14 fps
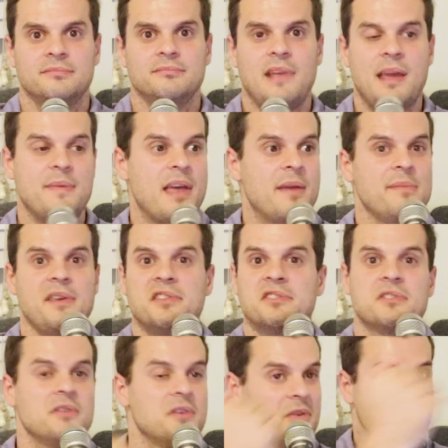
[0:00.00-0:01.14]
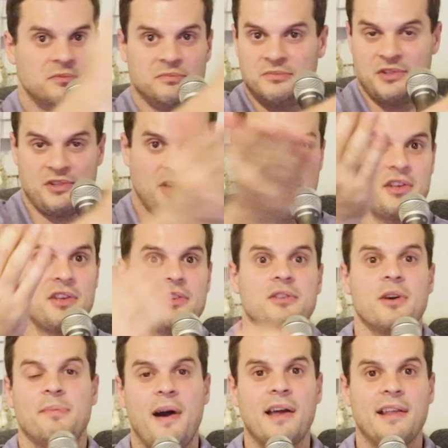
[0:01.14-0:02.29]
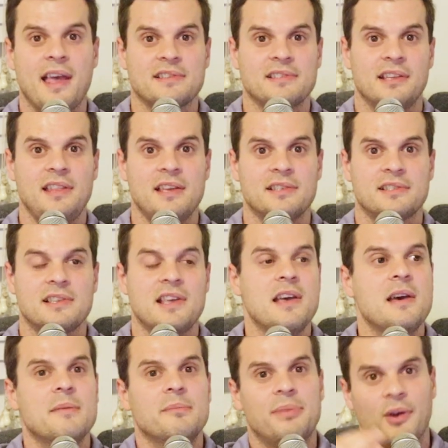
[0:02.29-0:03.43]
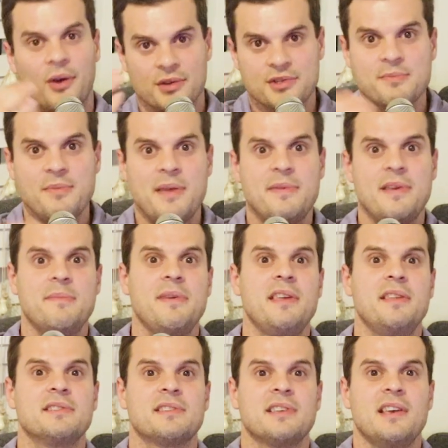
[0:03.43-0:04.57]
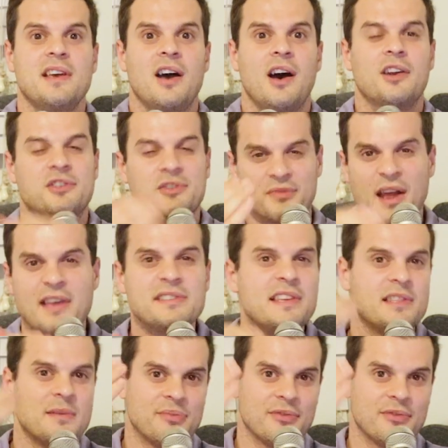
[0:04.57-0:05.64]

Maybe that means starting a podcast like this, but also maybe it means addressing the